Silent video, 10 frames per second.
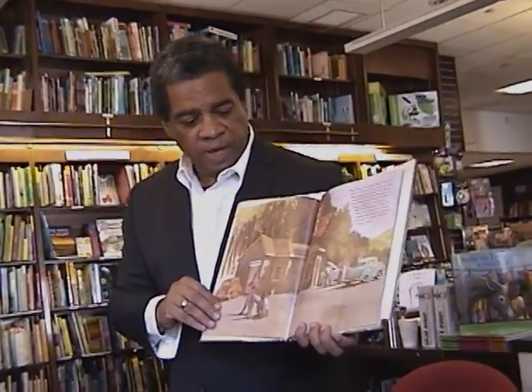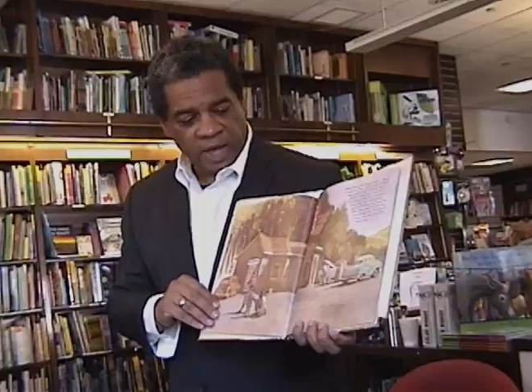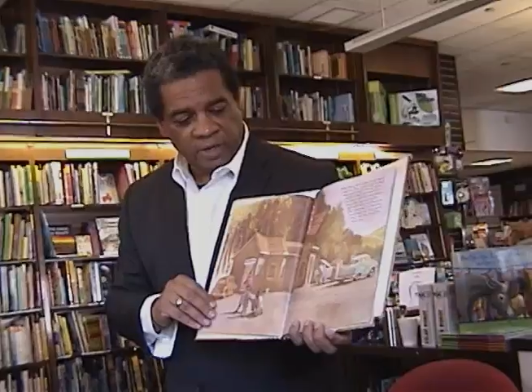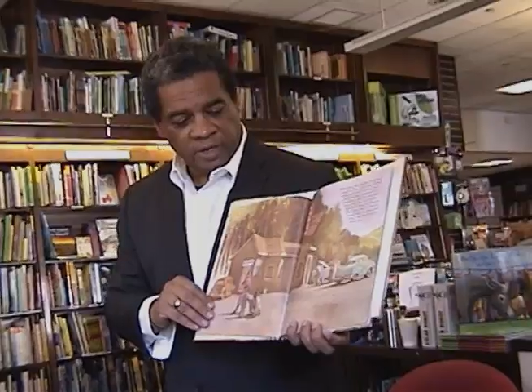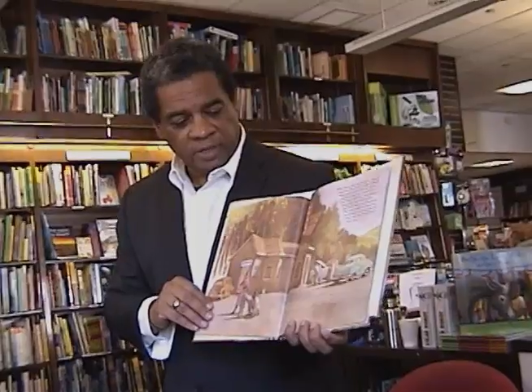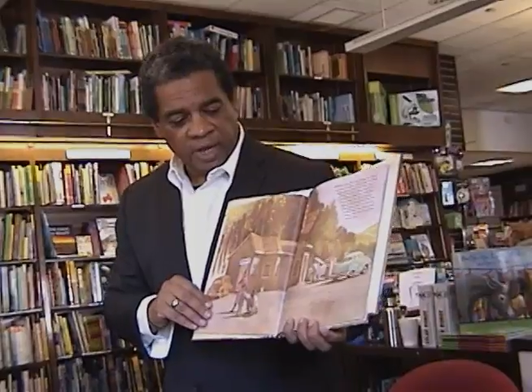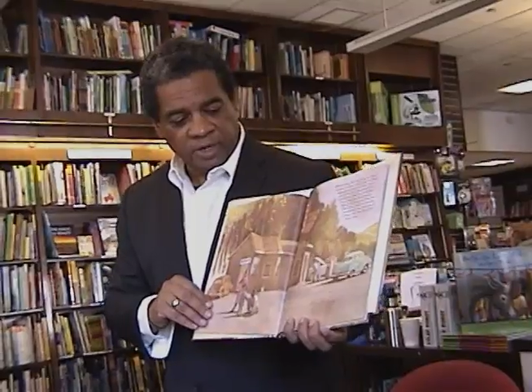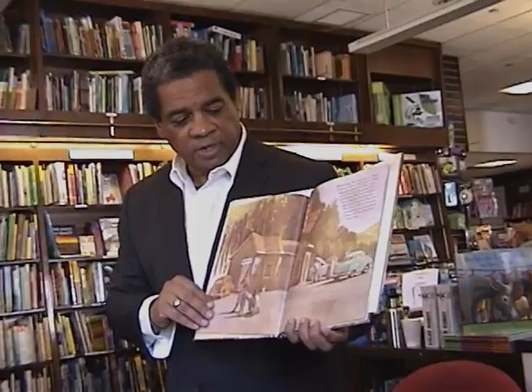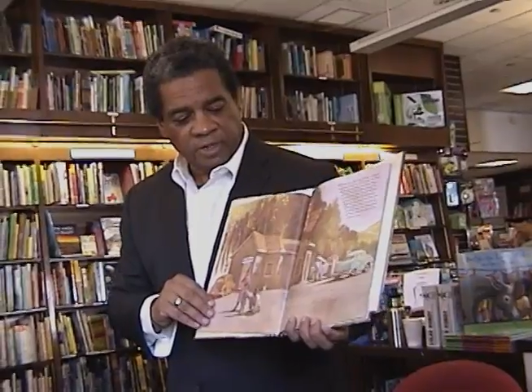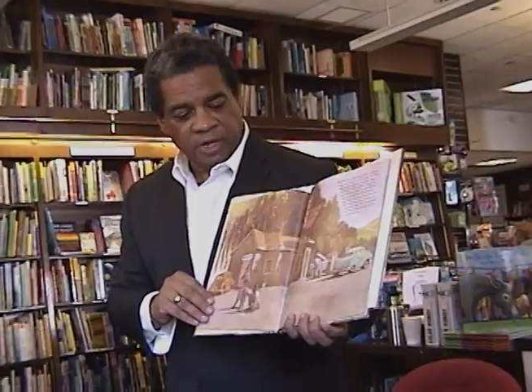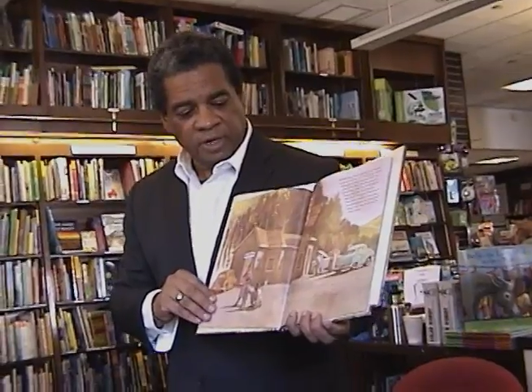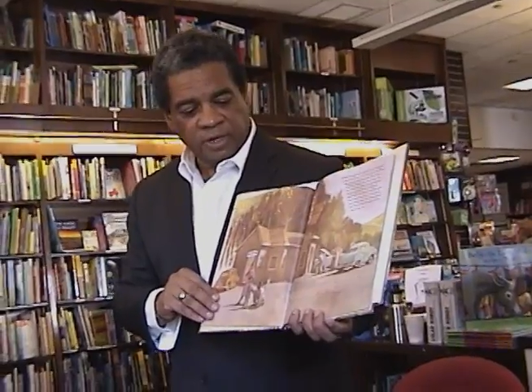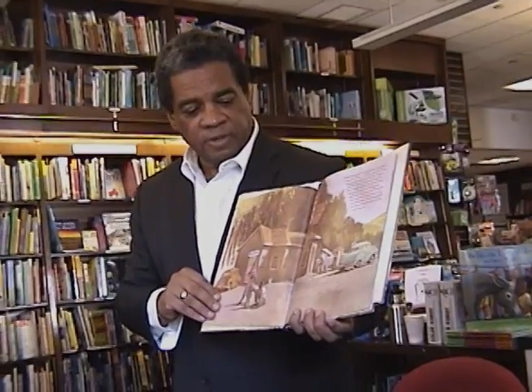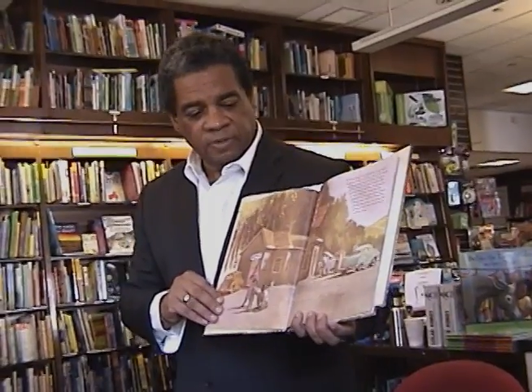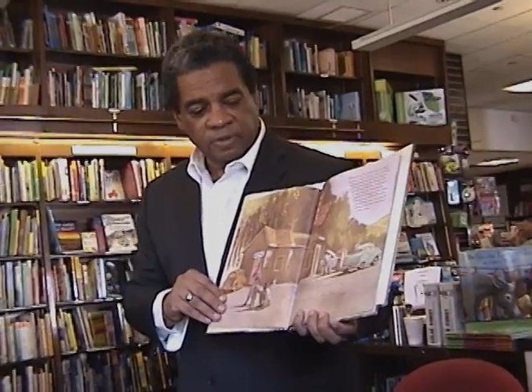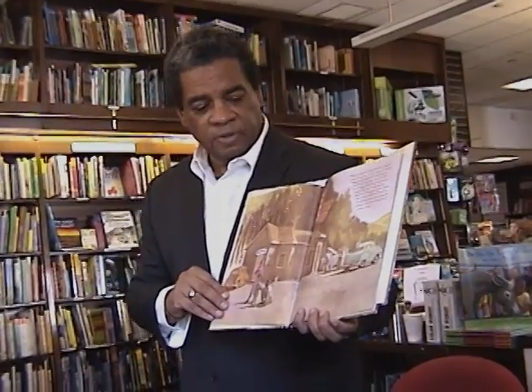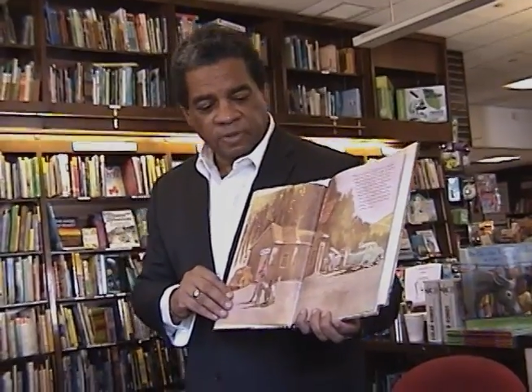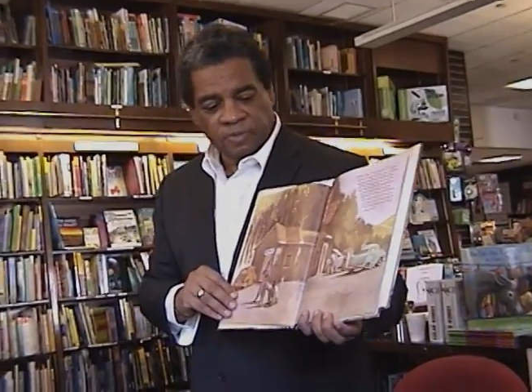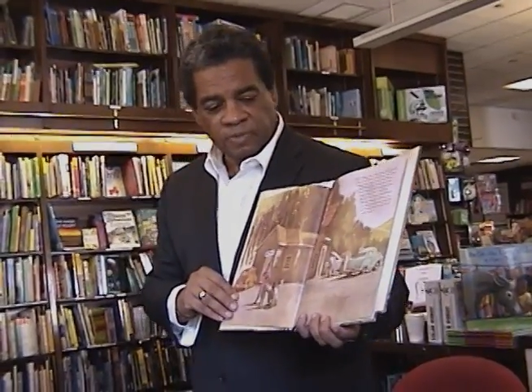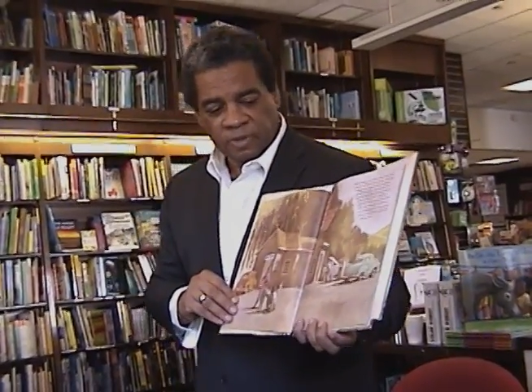And the station attendant
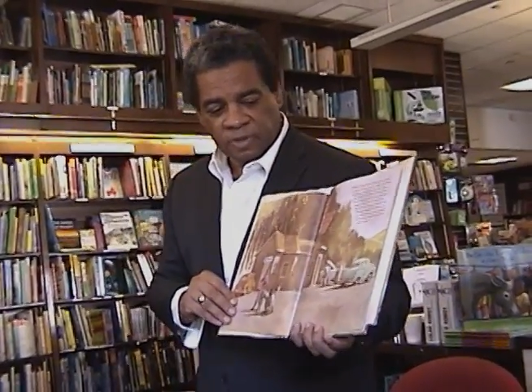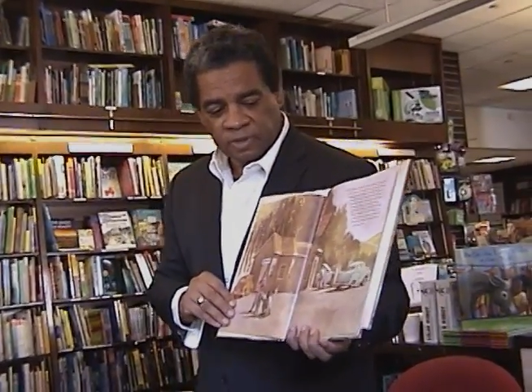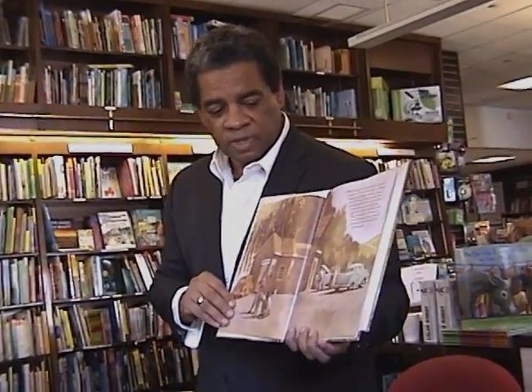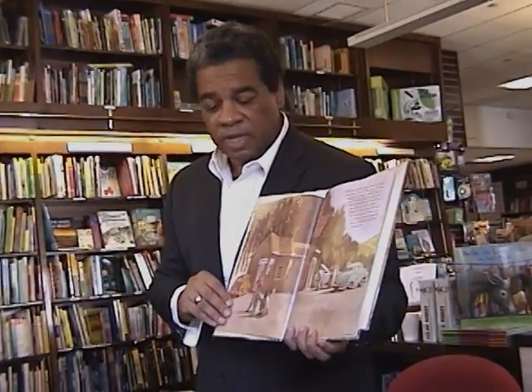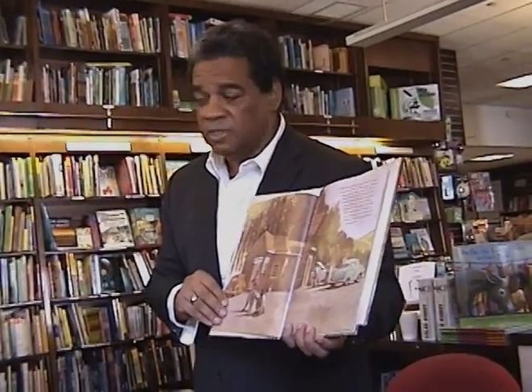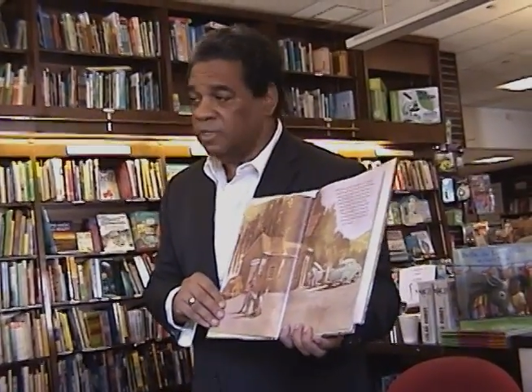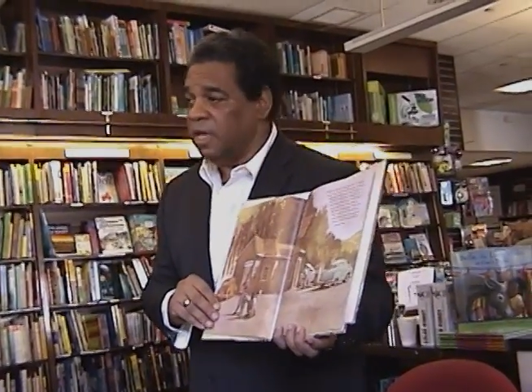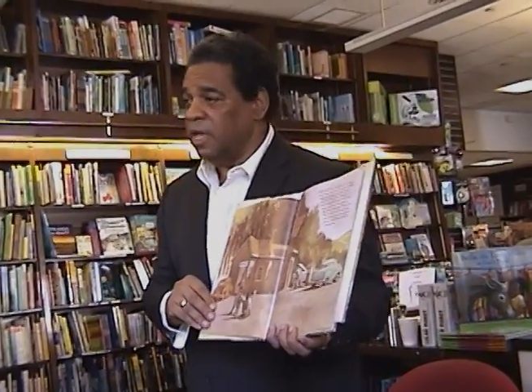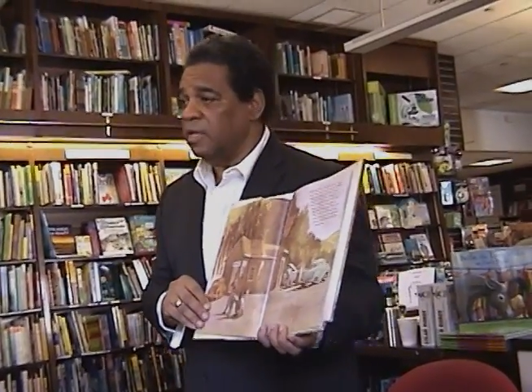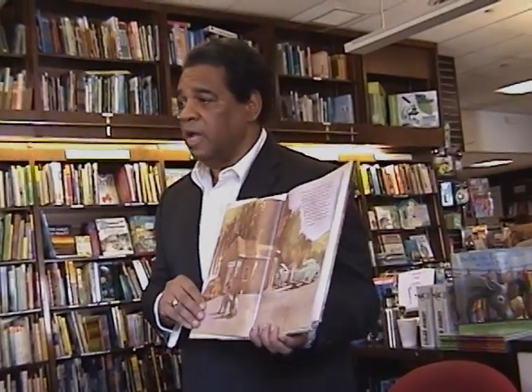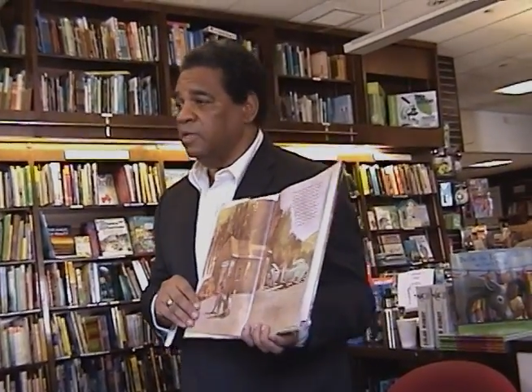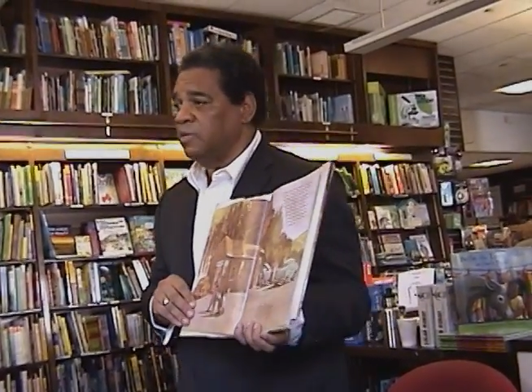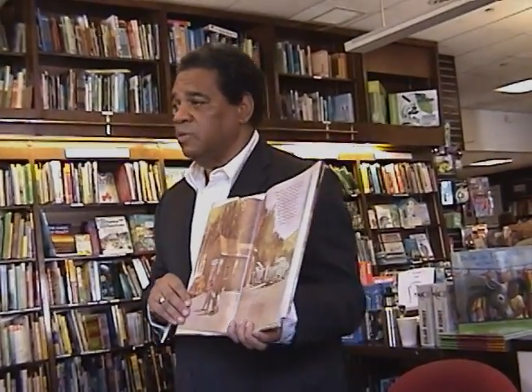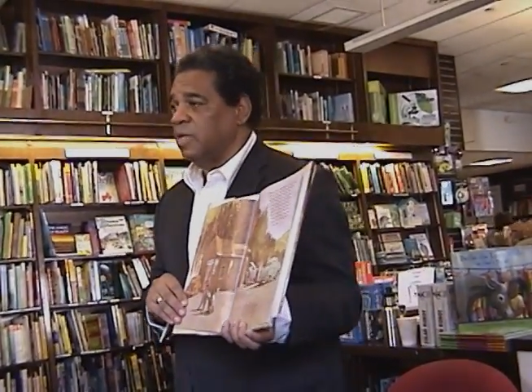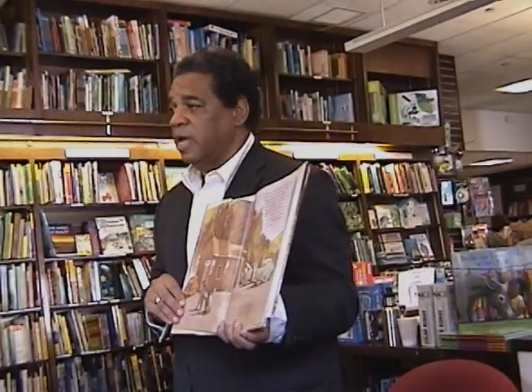says he cannot do